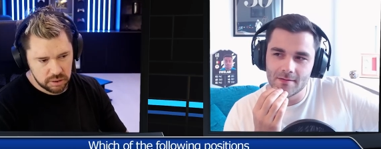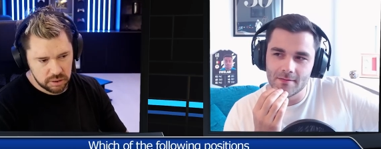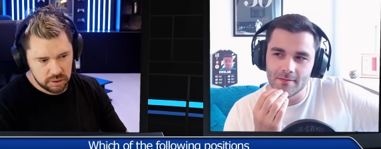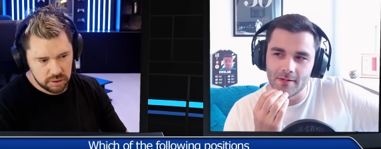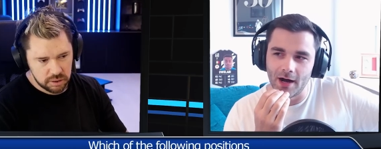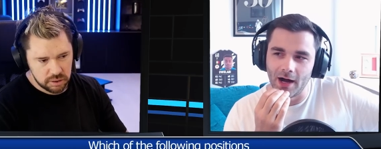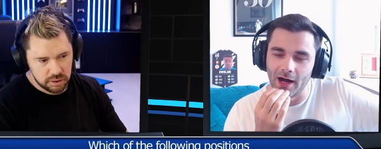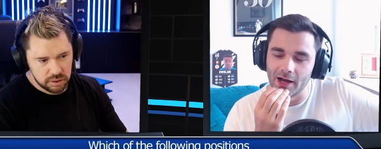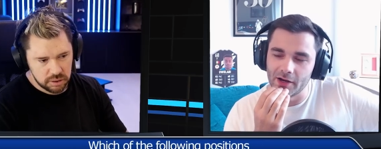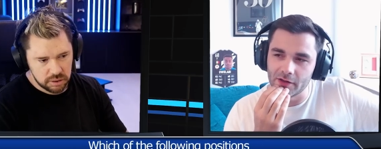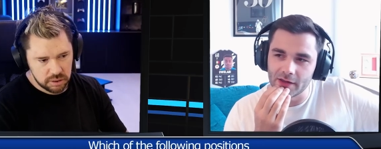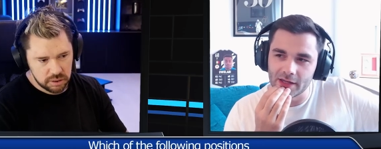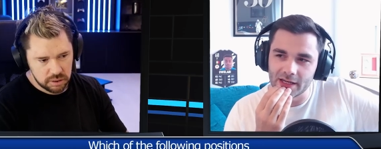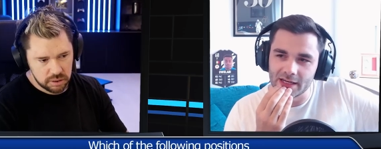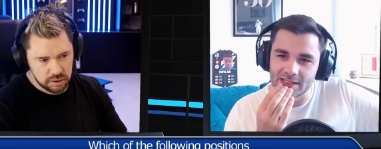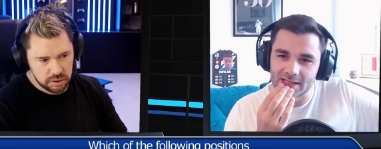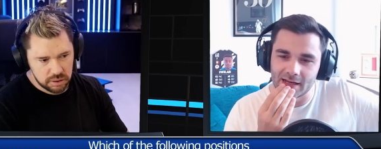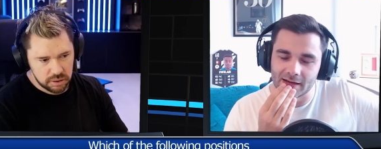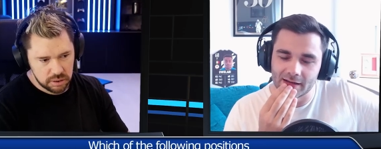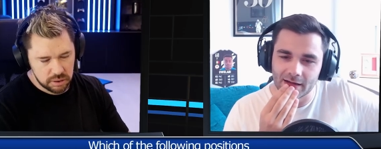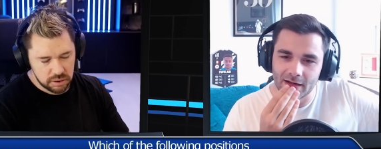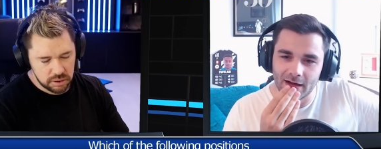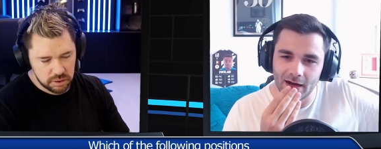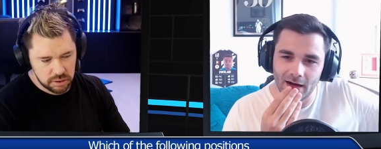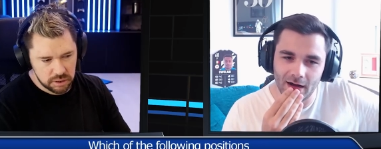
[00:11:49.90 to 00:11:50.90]
Speaker 1: I don't think he's
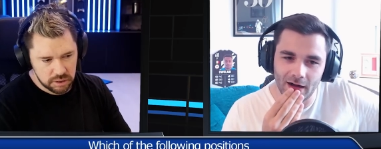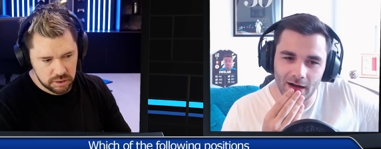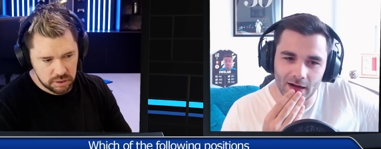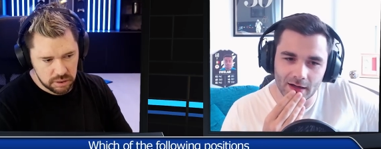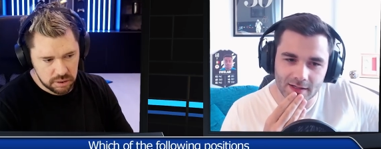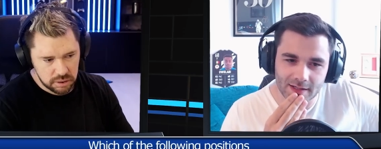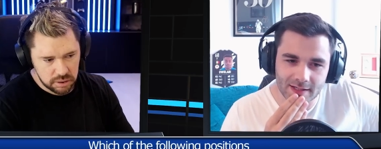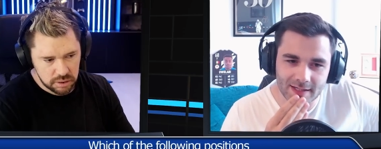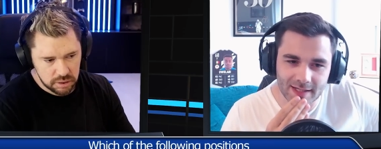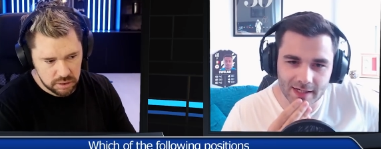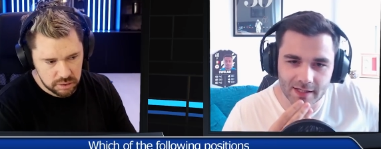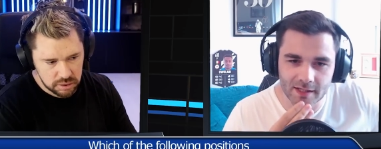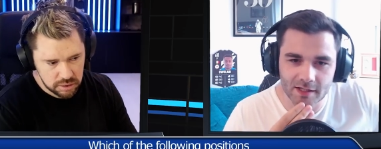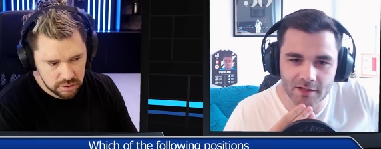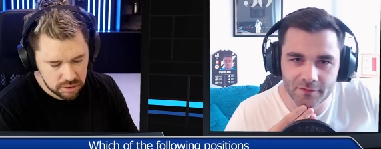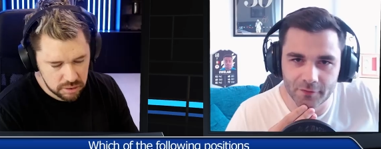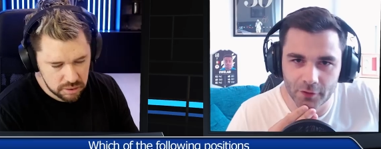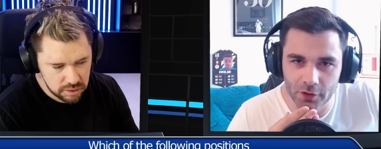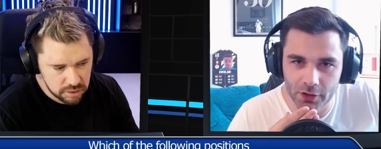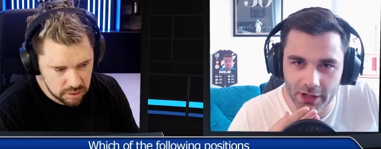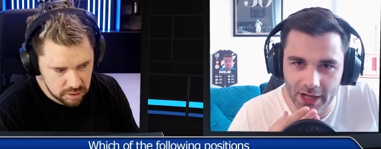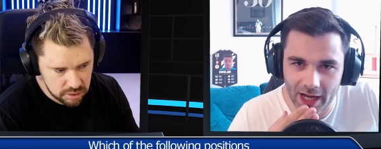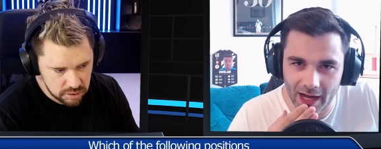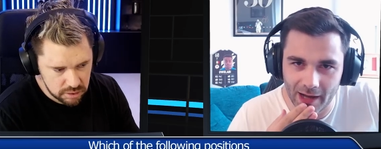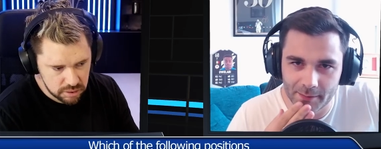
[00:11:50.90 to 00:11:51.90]
had a card since
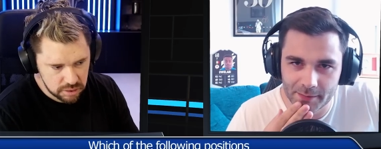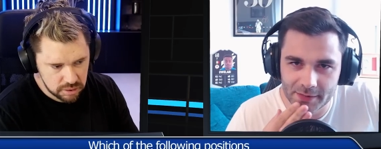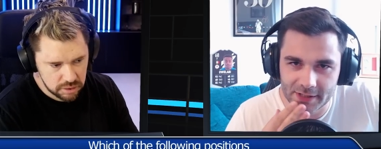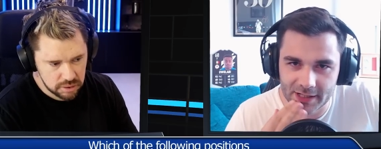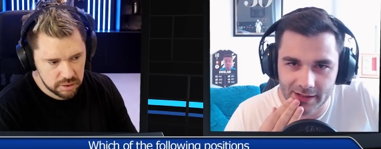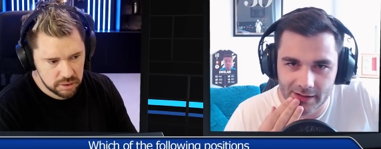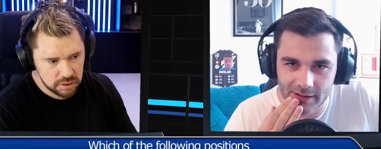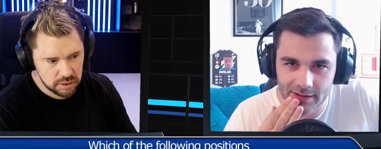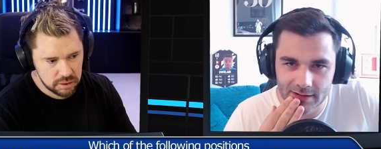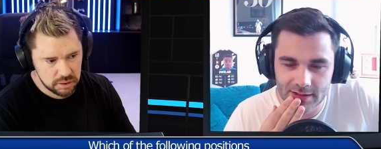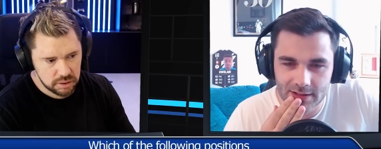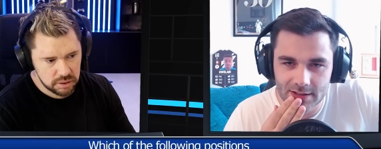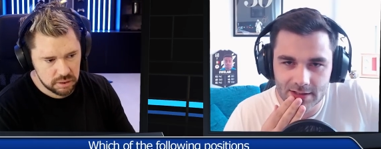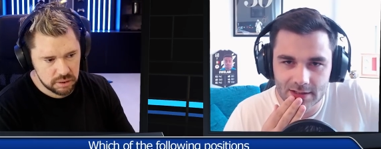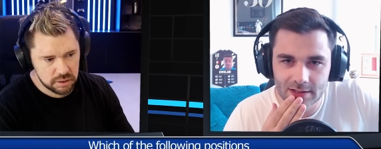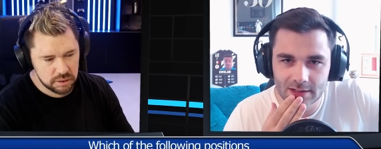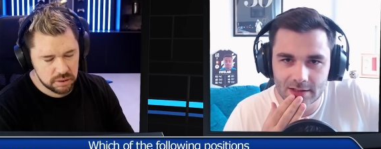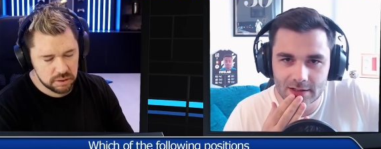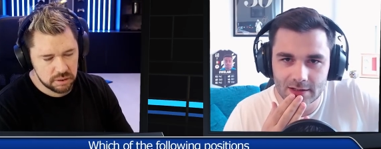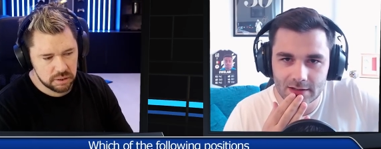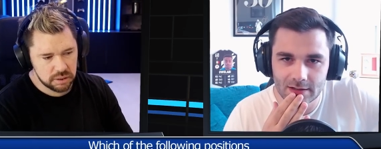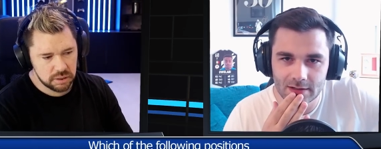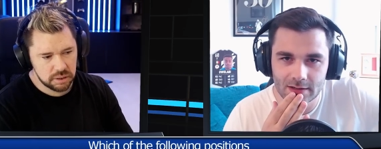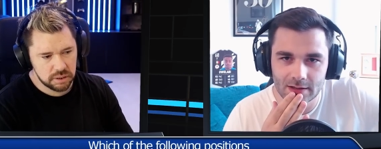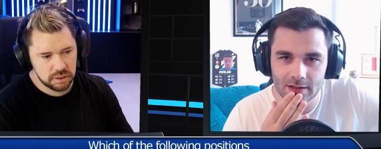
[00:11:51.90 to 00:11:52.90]
foot captains
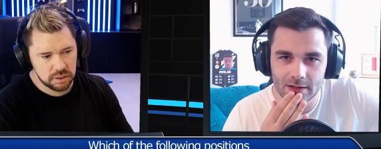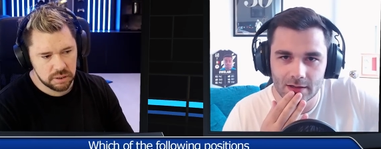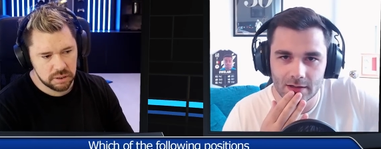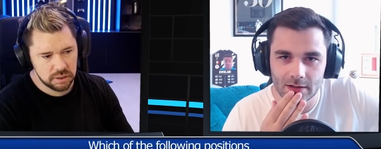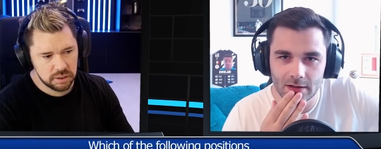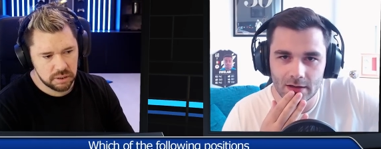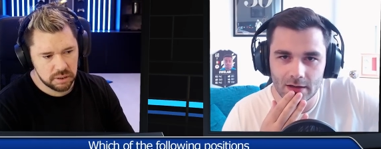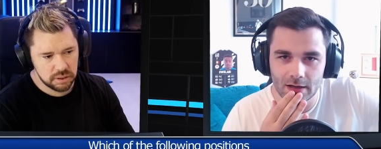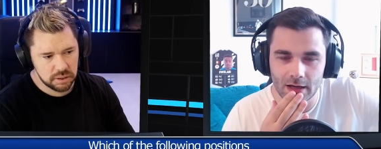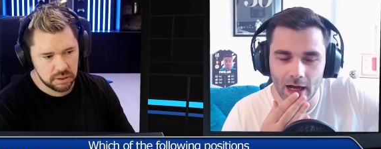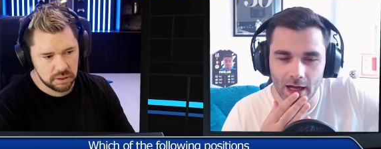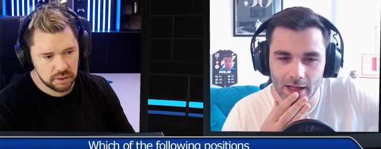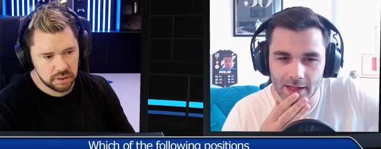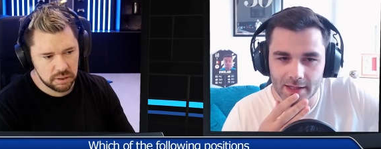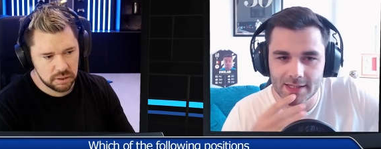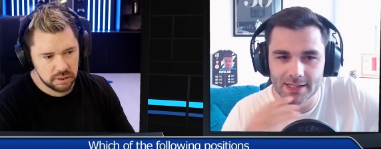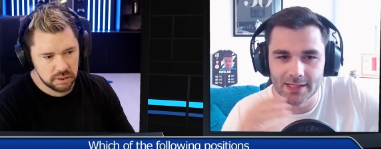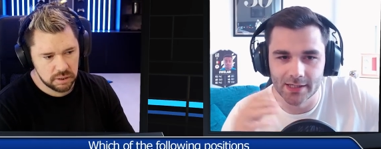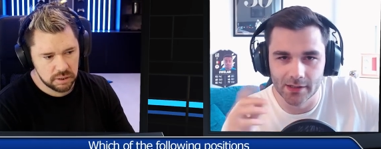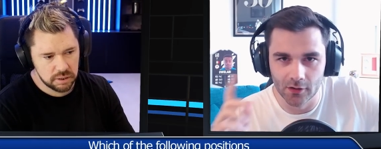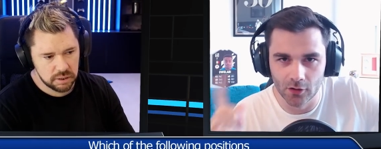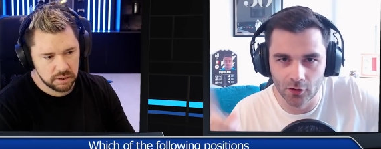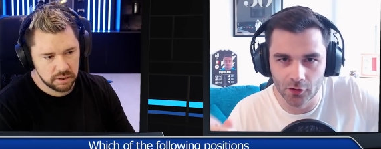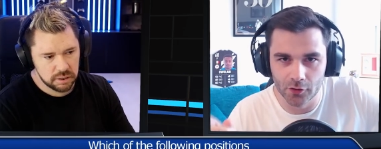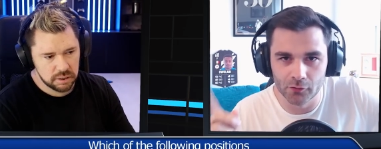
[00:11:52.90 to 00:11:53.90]

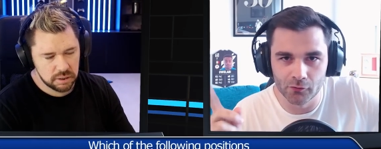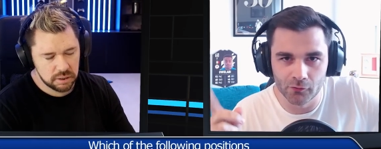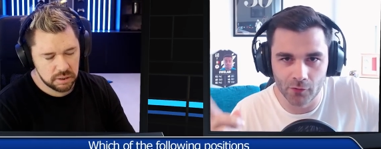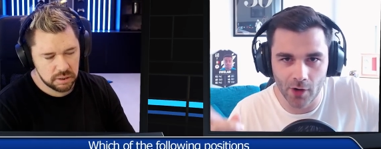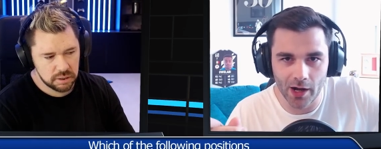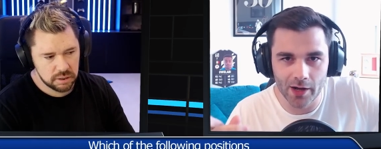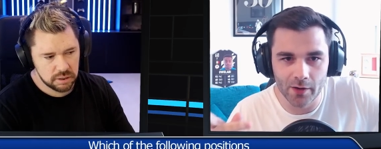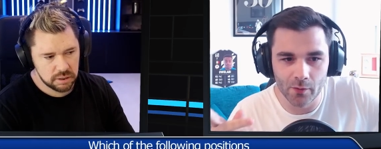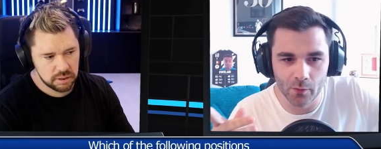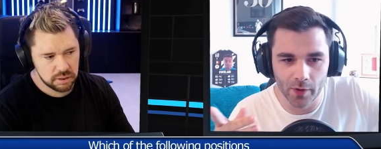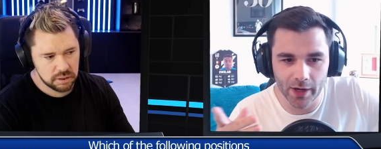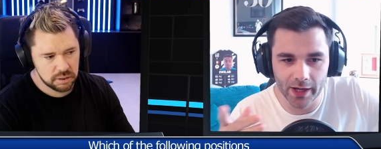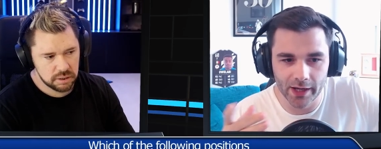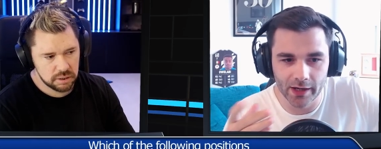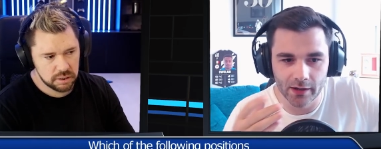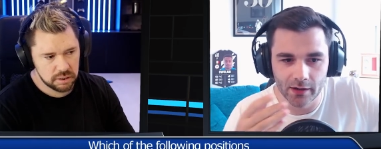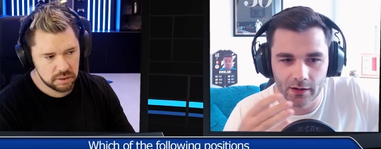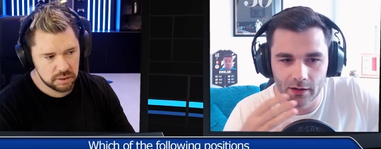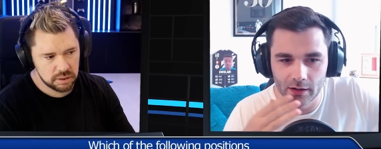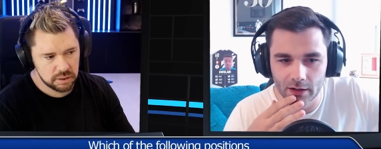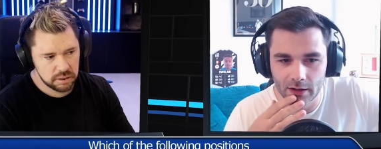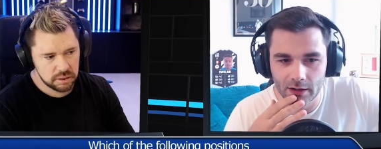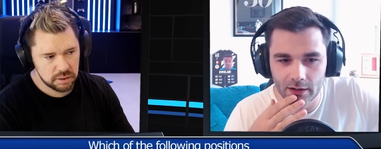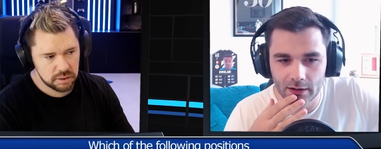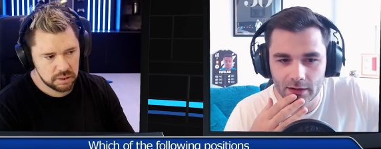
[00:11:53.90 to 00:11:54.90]
until the right
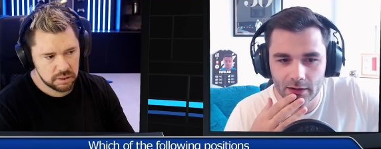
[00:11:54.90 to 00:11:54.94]
wing